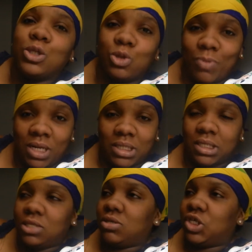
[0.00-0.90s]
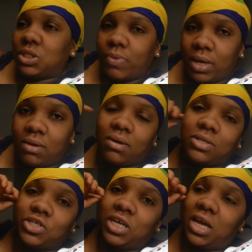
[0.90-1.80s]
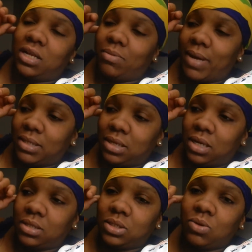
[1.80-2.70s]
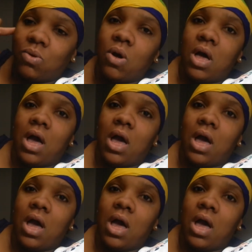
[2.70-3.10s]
Two minutes in, she's awake. She hated the bassinet, so